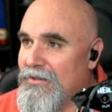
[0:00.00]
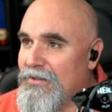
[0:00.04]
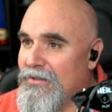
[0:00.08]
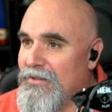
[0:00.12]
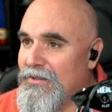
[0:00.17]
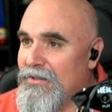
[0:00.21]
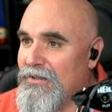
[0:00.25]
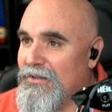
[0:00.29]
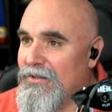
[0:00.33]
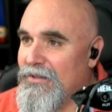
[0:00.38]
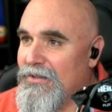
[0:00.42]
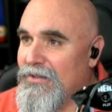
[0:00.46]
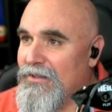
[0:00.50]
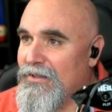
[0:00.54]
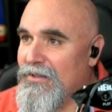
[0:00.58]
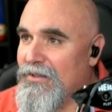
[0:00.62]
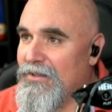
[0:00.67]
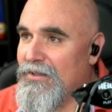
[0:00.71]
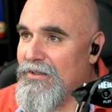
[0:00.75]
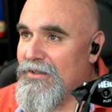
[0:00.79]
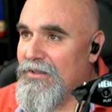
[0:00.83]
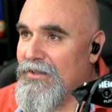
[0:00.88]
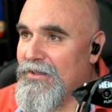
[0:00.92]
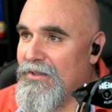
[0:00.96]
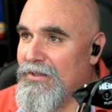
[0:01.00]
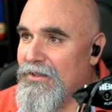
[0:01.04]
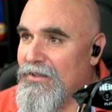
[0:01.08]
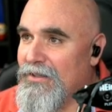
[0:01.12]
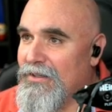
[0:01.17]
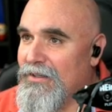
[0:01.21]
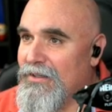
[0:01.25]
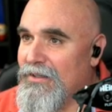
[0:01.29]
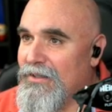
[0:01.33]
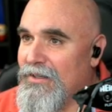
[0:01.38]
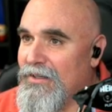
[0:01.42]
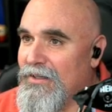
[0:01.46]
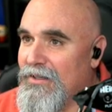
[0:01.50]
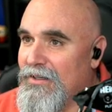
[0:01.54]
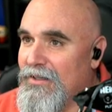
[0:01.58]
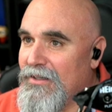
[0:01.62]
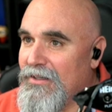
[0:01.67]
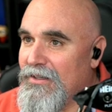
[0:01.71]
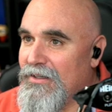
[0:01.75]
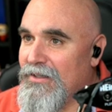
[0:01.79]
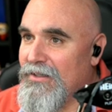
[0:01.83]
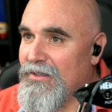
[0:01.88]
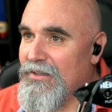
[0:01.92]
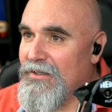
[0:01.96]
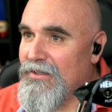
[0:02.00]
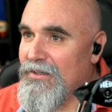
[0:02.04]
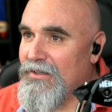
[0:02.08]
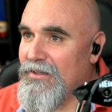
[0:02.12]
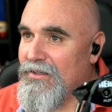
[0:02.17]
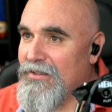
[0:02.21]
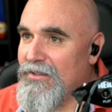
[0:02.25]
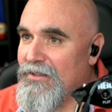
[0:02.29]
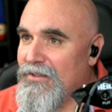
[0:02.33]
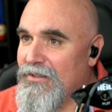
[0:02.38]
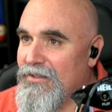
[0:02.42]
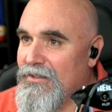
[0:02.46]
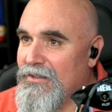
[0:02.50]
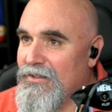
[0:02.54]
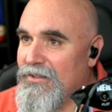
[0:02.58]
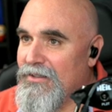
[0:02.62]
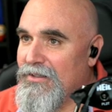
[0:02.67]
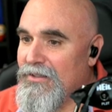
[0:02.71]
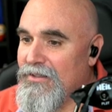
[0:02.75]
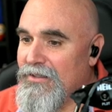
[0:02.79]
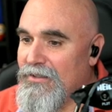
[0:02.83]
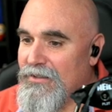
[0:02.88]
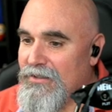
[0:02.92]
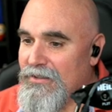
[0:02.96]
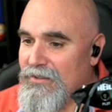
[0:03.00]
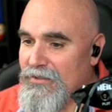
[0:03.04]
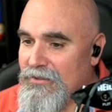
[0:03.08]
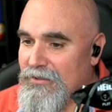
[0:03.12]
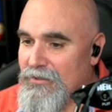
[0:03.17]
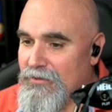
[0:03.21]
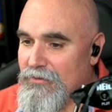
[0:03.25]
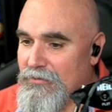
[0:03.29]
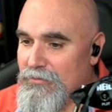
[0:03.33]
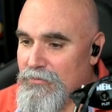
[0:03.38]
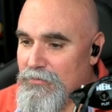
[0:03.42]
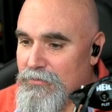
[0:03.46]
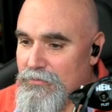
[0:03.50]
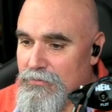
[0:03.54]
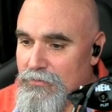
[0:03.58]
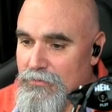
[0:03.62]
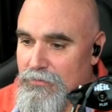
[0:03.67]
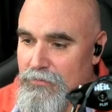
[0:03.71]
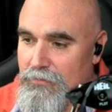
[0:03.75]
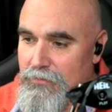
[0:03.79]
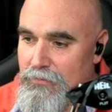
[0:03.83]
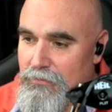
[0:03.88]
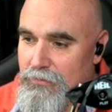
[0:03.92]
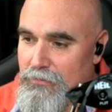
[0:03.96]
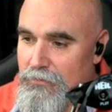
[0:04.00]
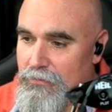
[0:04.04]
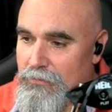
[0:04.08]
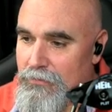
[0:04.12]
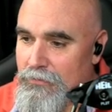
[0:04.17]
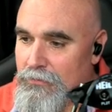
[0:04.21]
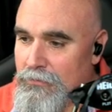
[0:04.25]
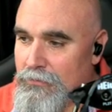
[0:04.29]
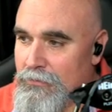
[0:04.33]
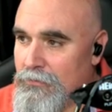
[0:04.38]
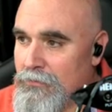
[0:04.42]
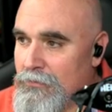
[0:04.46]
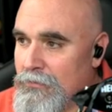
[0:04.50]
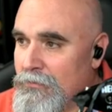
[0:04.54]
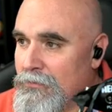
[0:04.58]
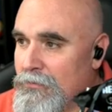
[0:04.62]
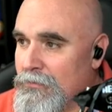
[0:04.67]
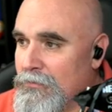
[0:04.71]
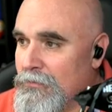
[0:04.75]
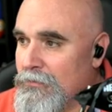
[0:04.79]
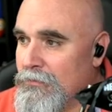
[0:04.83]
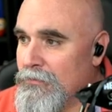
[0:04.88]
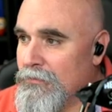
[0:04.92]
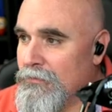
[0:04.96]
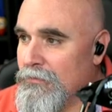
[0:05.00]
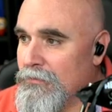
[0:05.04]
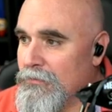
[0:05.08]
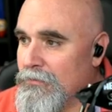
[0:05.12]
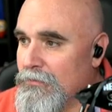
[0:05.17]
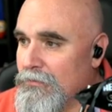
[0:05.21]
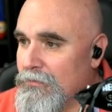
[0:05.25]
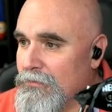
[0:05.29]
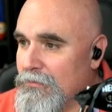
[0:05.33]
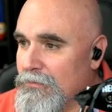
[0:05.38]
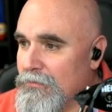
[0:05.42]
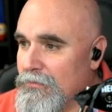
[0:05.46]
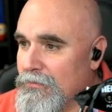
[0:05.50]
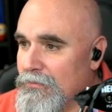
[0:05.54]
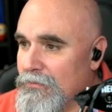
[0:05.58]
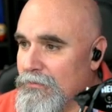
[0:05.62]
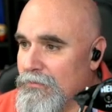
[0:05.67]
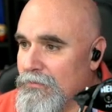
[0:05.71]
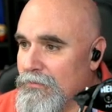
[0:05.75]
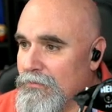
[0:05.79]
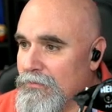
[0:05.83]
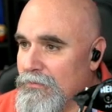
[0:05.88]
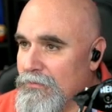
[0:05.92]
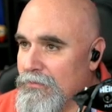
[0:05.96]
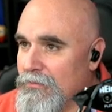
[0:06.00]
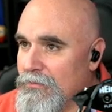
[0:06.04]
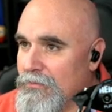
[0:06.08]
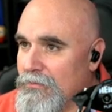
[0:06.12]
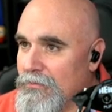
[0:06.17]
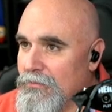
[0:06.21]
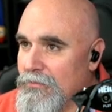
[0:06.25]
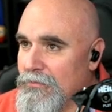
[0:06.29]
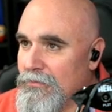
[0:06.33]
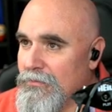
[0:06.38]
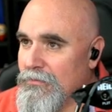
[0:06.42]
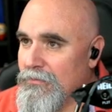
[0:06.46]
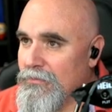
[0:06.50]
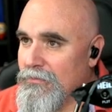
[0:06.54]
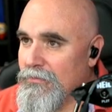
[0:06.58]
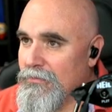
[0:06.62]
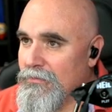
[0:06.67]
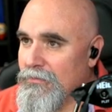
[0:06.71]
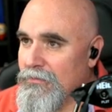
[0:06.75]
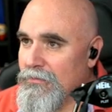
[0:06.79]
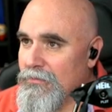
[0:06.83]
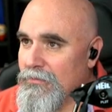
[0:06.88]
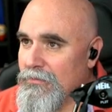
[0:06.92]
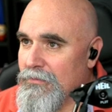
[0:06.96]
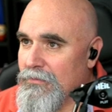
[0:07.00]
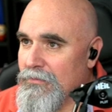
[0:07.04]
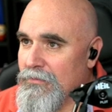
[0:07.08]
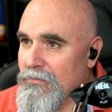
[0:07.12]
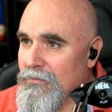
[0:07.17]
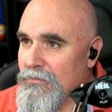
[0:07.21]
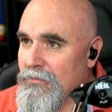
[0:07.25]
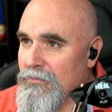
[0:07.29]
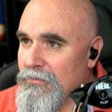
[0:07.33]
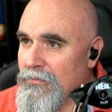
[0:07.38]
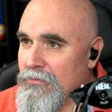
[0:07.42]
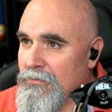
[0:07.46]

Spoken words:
(not speaking)